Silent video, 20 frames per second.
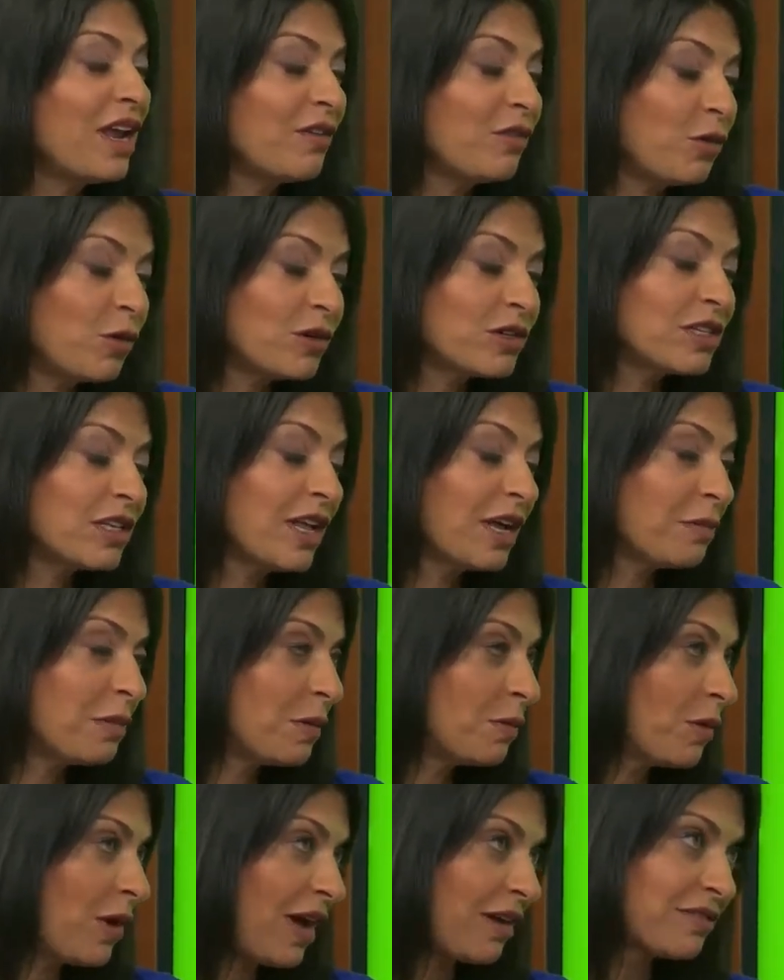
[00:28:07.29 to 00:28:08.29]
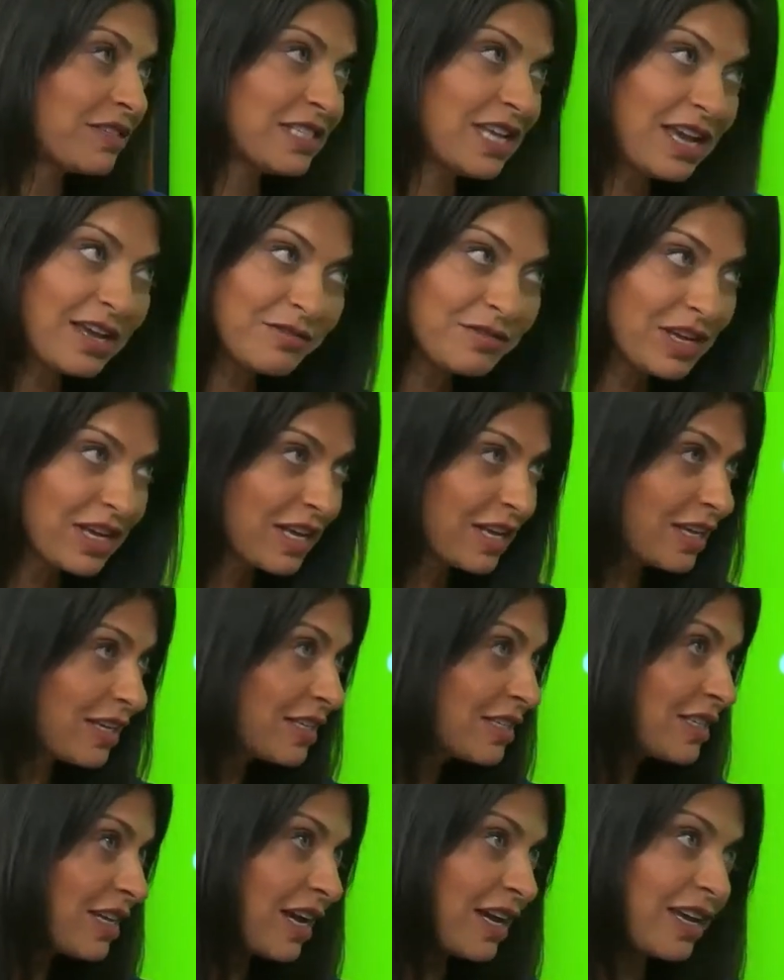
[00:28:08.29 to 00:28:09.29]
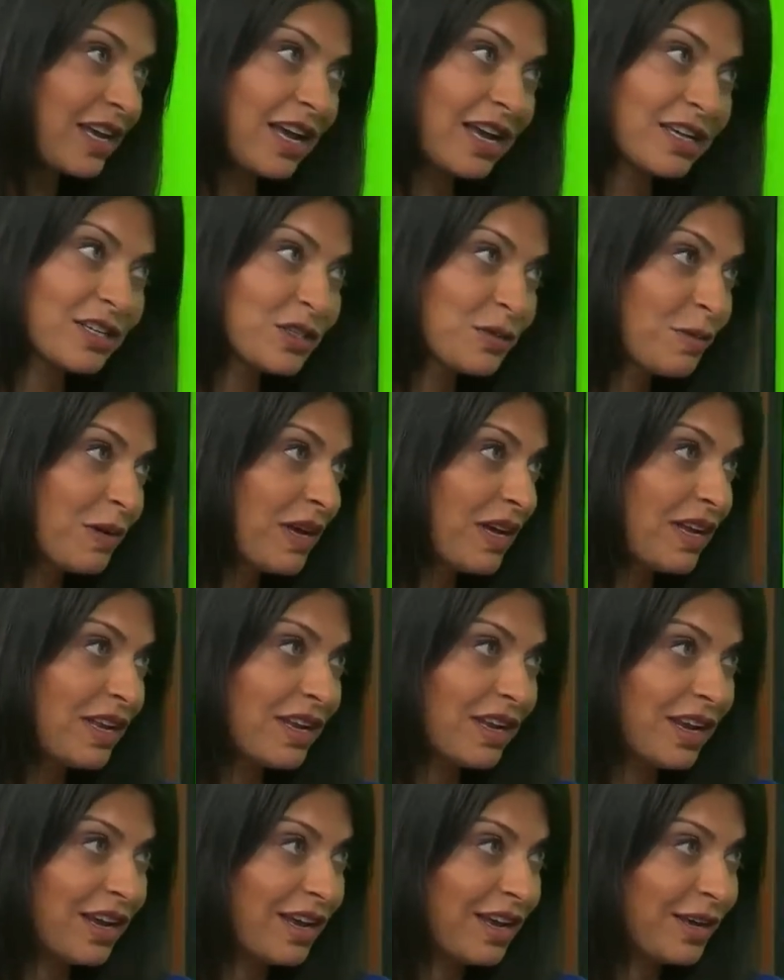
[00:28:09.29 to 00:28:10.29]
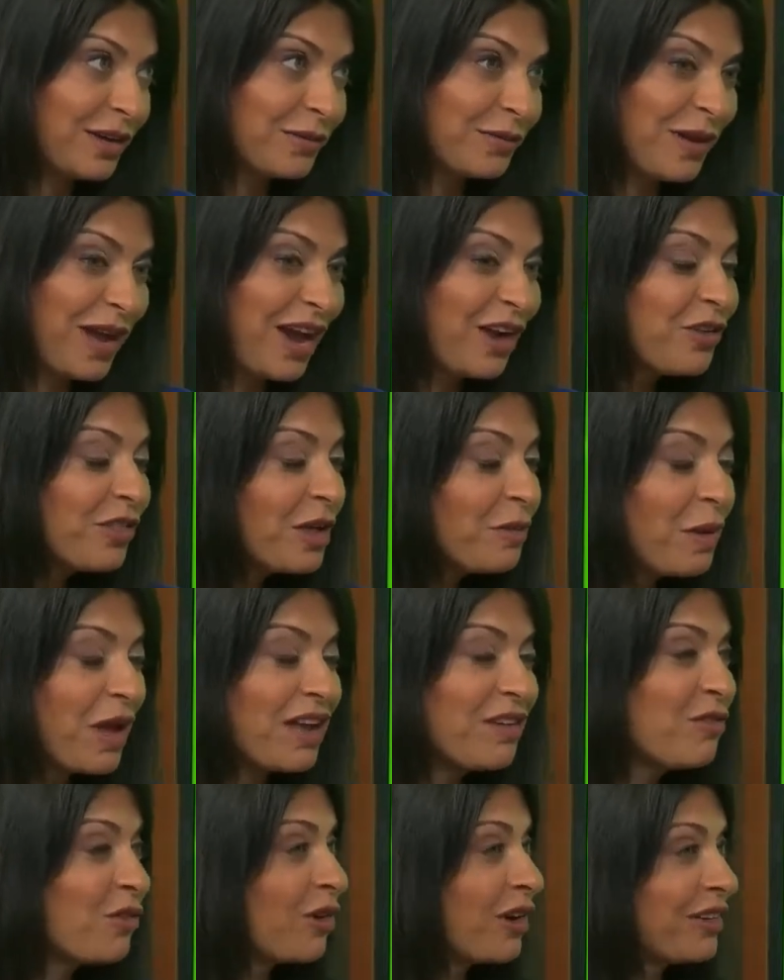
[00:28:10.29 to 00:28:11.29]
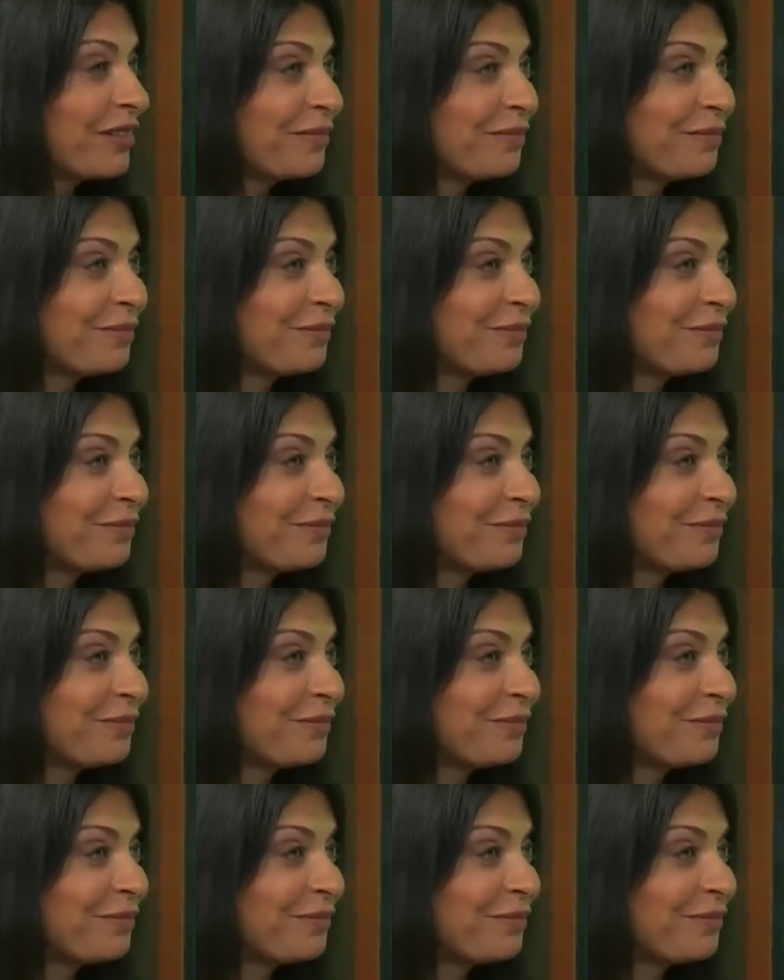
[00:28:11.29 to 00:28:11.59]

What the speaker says: of course, a lot of people have savings, I guess, but how do they pay for it?